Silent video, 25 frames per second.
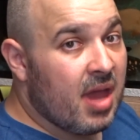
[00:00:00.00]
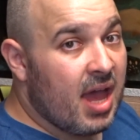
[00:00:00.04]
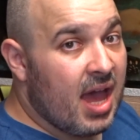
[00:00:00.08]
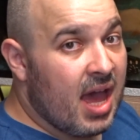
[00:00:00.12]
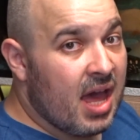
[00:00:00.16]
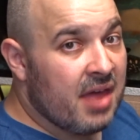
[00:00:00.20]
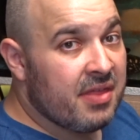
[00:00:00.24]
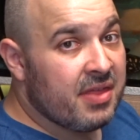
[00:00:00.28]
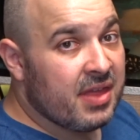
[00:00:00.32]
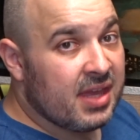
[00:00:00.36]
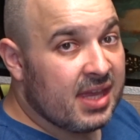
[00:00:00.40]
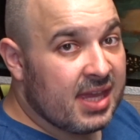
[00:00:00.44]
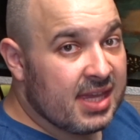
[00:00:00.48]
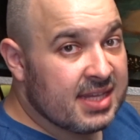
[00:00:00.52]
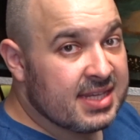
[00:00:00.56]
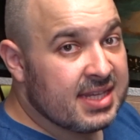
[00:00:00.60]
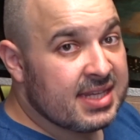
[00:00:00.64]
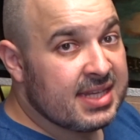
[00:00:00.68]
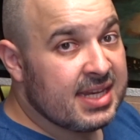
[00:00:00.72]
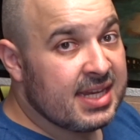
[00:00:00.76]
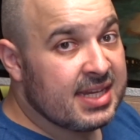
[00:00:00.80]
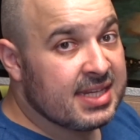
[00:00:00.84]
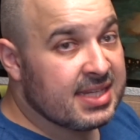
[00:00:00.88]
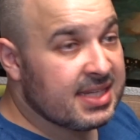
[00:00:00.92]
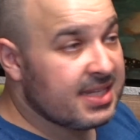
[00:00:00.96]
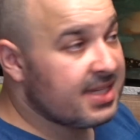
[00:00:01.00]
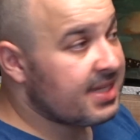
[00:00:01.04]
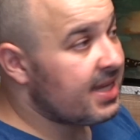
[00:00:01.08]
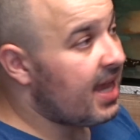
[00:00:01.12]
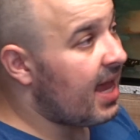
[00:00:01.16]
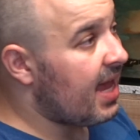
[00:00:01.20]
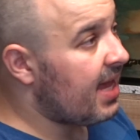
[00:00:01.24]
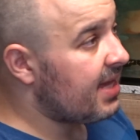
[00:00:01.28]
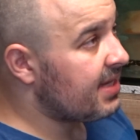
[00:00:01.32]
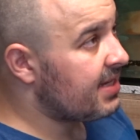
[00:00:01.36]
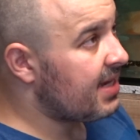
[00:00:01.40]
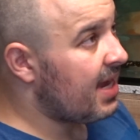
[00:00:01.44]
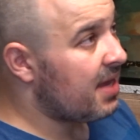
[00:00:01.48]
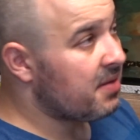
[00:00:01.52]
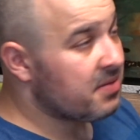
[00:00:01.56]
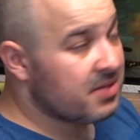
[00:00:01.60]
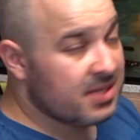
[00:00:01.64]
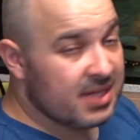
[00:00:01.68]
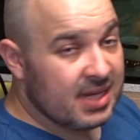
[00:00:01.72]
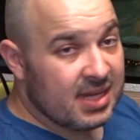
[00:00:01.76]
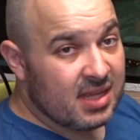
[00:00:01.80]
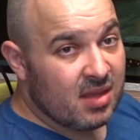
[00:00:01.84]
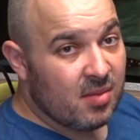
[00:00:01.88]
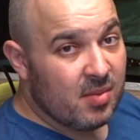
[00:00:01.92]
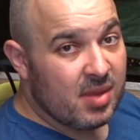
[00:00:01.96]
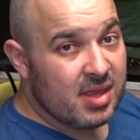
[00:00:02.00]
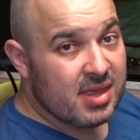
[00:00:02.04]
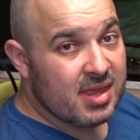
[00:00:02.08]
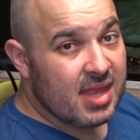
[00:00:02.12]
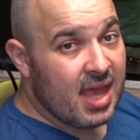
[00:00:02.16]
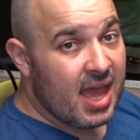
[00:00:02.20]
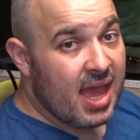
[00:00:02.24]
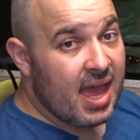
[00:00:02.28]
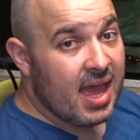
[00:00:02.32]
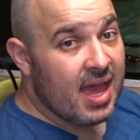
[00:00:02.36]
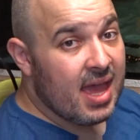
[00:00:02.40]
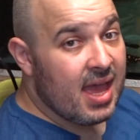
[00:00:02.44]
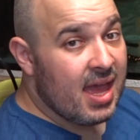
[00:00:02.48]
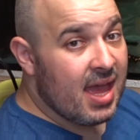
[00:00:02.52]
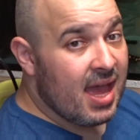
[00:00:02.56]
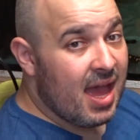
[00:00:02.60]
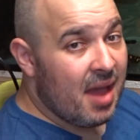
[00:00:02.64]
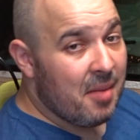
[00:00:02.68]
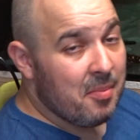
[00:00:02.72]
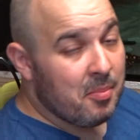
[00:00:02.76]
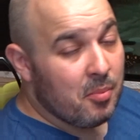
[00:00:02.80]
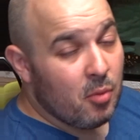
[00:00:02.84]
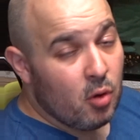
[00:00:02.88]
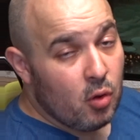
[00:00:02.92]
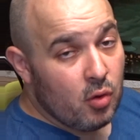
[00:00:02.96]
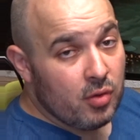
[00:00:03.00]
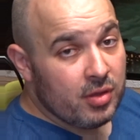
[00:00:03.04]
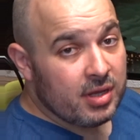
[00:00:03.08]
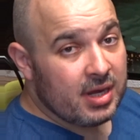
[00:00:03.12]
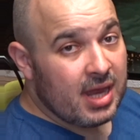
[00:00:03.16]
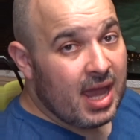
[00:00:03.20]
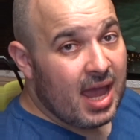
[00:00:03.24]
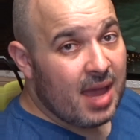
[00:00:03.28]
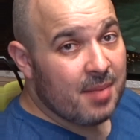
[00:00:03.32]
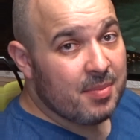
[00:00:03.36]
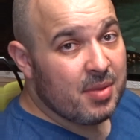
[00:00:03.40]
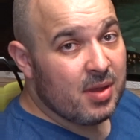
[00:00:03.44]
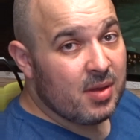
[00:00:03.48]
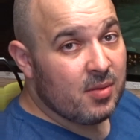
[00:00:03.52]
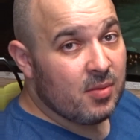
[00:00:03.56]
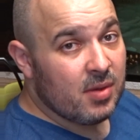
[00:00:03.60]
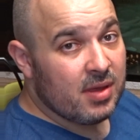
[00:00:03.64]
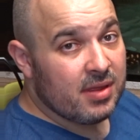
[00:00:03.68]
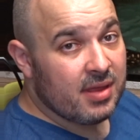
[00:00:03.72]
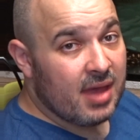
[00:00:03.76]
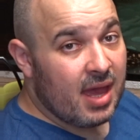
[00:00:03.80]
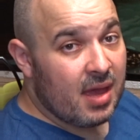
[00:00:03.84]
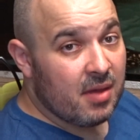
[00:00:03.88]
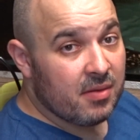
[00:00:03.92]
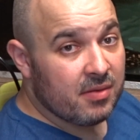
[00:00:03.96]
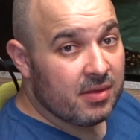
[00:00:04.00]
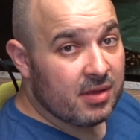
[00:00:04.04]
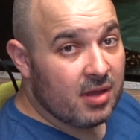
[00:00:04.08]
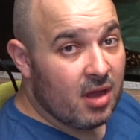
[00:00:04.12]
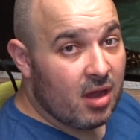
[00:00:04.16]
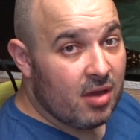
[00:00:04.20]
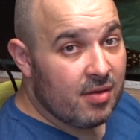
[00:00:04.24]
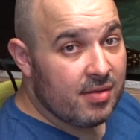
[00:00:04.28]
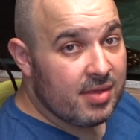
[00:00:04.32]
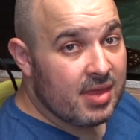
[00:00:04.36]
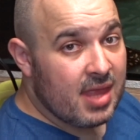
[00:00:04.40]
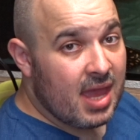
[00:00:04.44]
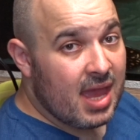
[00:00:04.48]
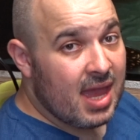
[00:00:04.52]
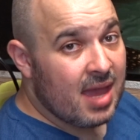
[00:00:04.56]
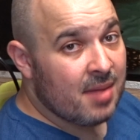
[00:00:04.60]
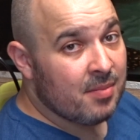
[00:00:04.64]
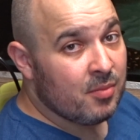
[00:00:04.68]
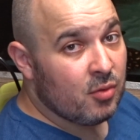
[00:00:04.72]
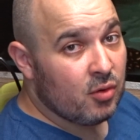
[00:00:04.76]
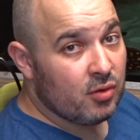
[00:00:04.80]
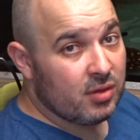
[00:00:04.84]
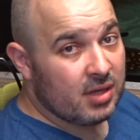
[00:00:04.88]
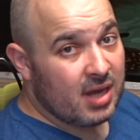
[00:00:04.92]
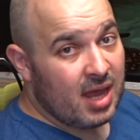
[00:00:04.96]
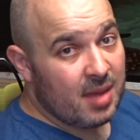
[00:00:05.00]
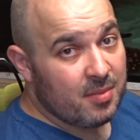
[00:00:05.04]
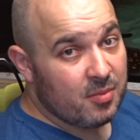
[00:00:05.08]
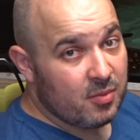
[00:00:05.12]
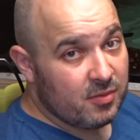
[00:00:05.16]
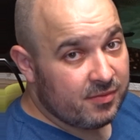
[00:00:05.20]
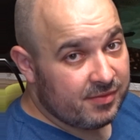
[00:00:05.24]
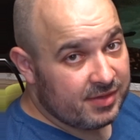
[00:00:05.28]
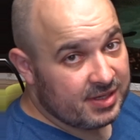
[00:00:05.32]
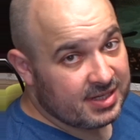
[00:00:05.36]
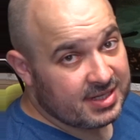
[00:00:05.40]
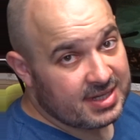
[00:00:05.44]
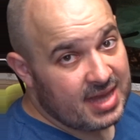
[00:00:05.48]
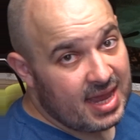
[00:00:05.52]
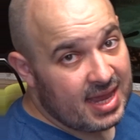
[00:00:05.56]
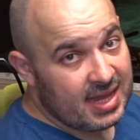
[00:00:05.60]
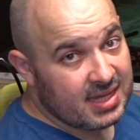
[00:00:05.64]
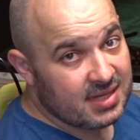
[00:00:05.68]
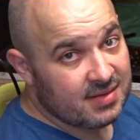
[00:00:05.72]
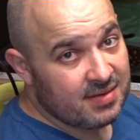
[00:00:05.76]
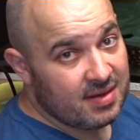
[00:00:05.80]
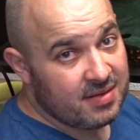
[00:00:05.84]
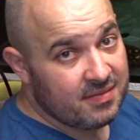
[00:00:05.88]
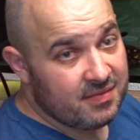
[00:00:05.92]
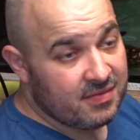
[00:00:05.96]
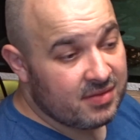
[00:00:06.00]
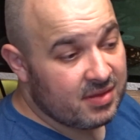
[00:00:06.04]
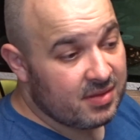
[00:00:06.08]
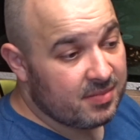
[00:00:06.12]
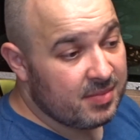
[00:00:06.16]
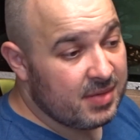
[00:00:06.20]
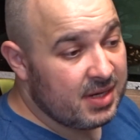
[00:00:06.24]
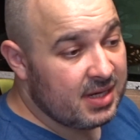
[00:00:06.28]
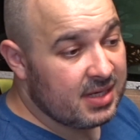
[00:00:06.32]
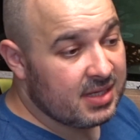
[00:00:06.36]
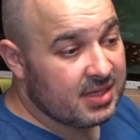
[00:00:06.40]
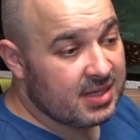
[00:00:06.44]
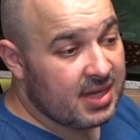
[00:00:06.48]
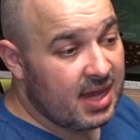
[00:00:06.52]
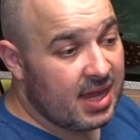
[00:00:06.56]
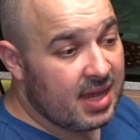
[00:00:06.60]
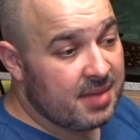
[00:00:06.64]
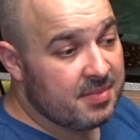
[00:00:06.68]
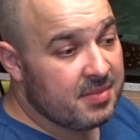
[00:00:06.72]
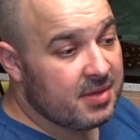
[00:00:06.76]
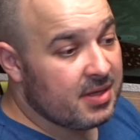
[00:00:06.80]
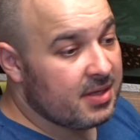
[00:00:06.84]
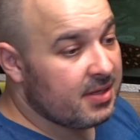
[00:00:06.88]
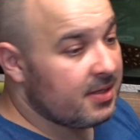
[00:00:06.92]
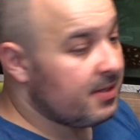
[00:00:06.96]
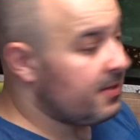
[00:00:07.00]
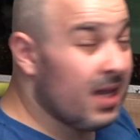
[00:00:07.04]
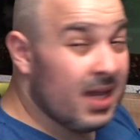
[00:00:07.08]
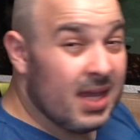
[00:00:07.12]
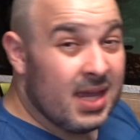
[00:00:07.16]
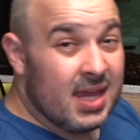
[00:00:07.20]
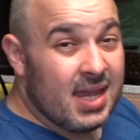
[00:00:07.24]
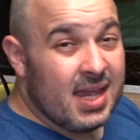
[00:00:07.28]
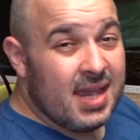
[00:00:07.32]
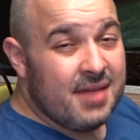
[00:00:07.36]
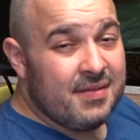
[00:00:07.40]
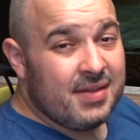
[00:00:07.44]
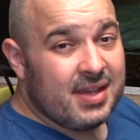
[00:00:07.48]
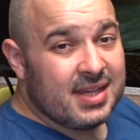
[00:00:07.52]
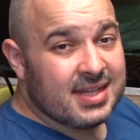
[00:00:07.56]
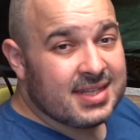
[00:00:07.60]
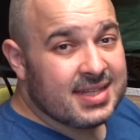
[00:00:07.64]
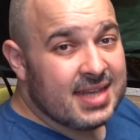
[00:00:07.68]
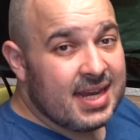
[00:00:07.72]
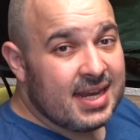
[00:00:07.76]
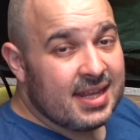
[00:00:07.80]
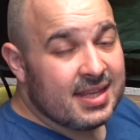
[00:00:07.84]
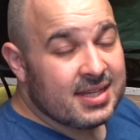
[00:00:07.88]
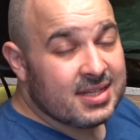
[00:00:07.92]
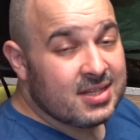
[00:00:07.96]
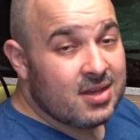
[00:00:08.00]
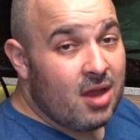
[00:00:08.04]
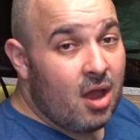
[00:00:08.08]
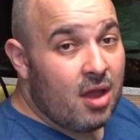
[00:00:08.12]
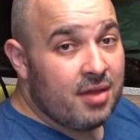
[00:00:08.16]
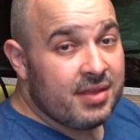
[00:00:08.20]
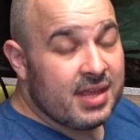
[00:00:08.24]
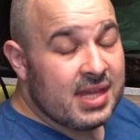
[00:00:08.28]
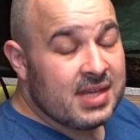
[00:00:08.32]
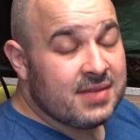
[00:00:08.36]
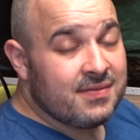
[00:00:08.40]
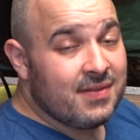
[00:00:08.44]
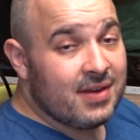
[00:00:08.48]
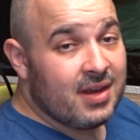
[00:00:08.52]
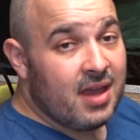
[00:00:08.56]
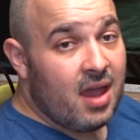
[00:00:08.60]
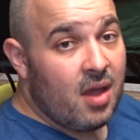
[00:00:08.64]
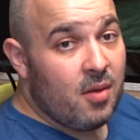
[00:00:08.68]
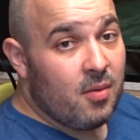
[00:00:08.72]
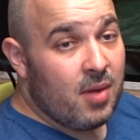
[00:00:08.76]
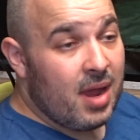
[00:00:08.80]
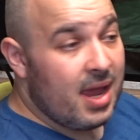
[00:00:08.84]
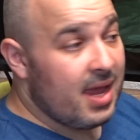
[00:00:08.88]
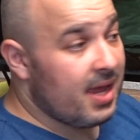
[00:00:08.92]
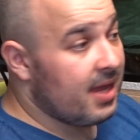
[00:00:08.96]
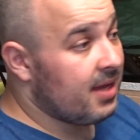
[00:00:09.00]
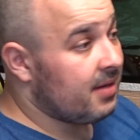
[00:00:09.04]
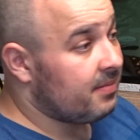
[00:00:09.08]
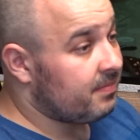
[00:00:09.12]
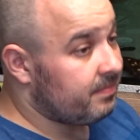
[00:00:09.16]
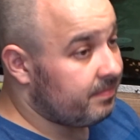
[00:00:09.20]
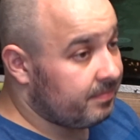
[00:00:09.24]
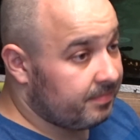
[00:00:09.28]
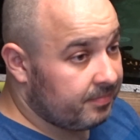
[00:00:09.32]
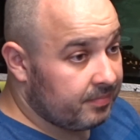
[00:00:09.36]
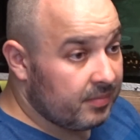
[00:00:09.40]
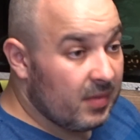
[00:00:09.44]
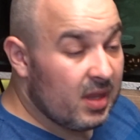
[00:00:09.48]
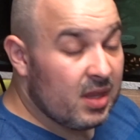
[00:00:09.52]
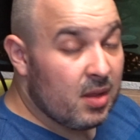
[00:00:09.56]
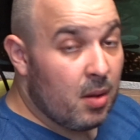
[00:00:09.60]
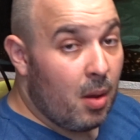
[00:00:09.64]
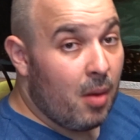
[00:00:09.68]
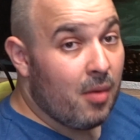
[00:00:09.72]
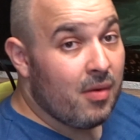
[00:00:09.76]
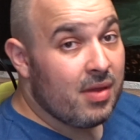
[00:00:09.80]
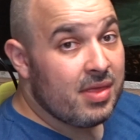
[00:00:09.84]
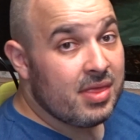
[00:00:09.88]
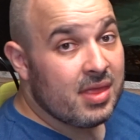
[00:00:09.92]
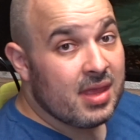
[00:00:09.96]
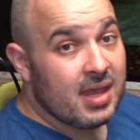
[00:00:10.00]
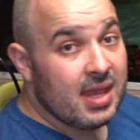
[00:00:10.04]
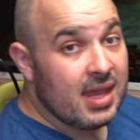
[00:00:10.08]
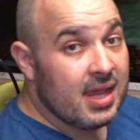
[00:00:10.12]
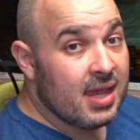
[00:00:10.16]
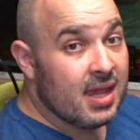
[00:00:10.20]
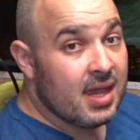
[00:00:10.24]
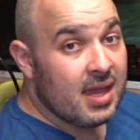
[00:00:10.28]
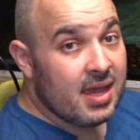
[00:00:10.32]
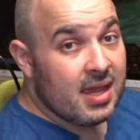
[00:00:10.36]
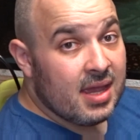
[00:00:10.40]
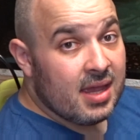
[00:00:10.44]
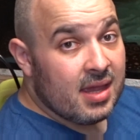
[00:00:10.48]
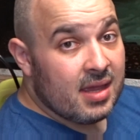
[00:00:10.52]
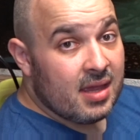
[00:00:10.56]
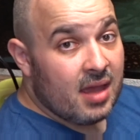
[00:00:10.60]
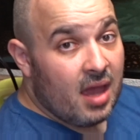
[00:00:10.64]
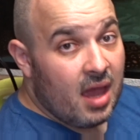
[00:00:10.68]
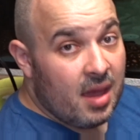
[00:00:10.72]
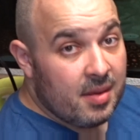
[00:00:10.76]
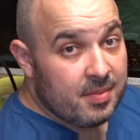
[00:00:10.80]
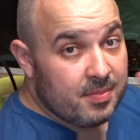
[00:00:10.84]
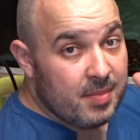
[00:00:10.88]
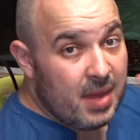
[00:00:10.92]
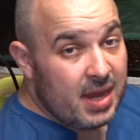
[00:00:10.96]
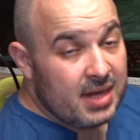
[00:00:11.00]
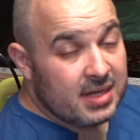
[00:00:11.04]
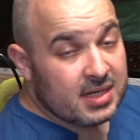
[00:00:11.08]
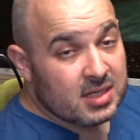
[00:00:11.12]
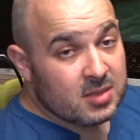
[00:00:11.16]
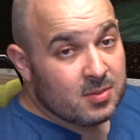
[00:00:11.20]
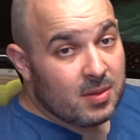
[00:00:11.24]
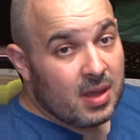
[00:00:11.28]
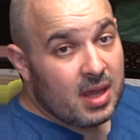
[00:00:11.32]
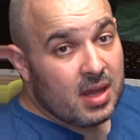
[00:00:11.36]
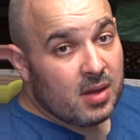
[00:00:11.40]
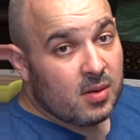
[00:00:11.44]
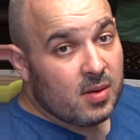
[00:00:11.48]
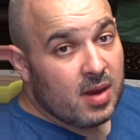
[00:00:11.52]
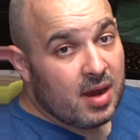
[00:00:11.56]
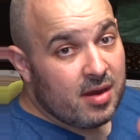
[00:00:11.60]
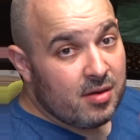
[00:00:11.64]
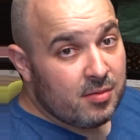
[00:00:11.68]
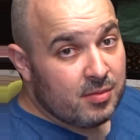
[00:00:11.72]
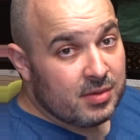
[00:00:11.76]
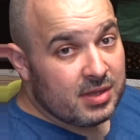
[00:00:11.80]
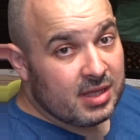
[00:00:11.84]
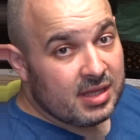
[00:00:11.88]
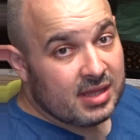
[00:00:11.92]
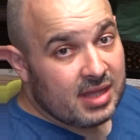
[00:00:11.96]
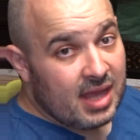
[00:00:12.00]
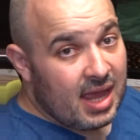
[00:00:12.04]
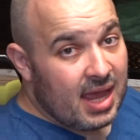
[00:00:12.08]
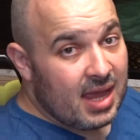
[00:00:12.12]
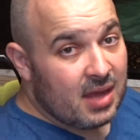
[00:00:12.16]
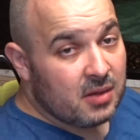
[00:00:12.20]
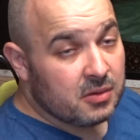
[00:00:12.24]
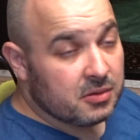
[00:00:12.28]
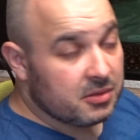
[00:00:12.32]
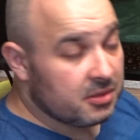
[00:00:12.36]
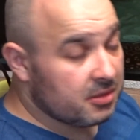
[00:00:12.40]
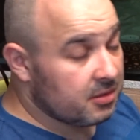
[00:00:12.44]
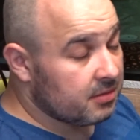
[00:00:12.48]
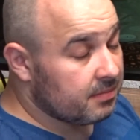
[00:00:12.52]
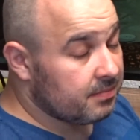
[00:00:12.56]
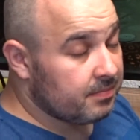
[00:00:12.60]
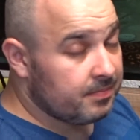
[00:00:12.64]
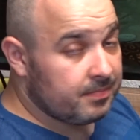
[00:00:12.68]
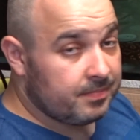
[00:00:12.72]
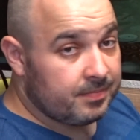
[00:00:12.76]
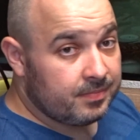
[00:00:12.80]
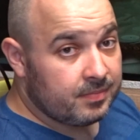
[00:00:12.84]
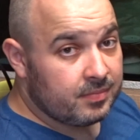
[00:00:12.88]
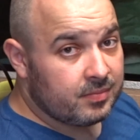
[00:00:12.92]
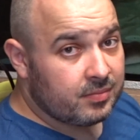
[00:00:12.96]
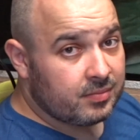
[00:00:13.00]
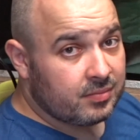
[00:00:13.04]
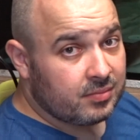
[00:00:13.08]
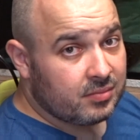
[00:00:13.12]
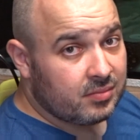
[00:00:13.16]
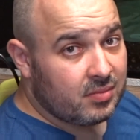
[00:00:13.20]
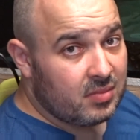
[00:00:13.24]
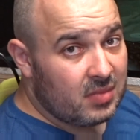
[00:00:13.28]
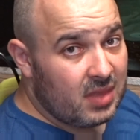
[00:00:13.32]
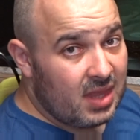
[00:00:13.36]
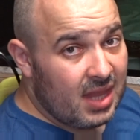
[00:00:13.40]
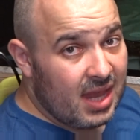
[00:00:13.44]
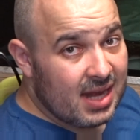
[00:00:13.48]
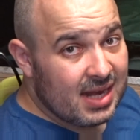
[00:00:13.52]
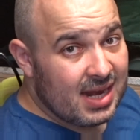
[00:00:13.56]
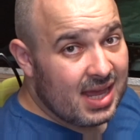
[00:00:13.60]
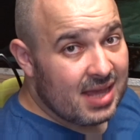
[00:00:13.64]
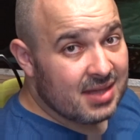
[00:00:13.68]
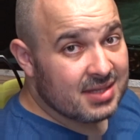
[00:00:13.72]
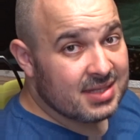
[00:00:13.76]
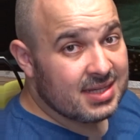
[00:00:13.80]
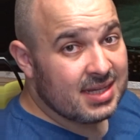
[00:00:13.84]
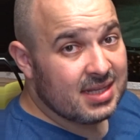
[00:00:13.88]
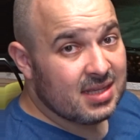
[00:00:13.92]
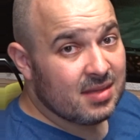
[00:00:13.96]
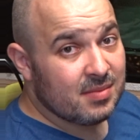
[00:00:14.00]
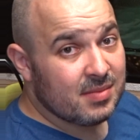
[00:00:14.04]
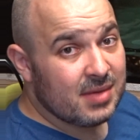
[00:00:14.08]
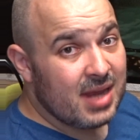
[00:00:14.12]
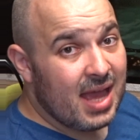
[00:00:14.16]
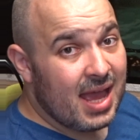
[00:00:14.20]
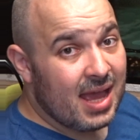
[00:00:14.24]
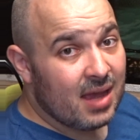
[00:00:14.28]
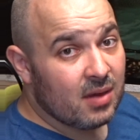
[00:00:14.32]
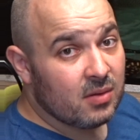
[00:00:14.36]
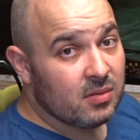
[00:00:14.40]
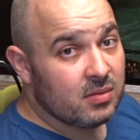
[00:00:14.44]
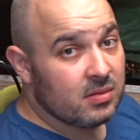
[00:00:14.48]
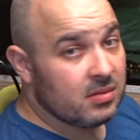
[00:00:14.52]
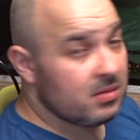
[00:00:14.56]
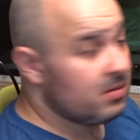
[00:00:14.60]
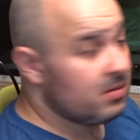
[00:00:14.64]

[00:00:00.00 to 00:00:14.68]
I think it's a decent size. Now seeing them in there, I'm more than happy with how they are in there. I'm more than happy with the size of it in the meantime. If you consider the start of this video where they were in the main display aquarium within the house, and now seeing them now,